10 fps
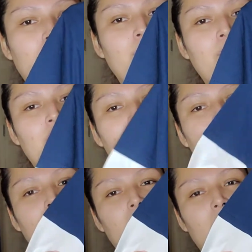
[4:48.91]

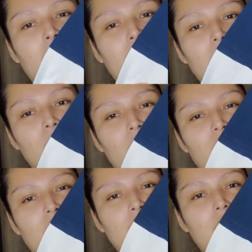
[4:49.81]
Um, and this one just
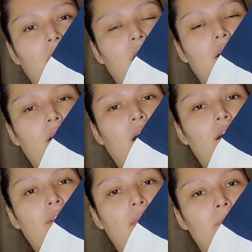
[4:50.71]
says
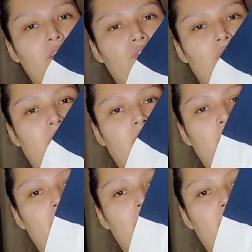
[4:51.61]
on a mission.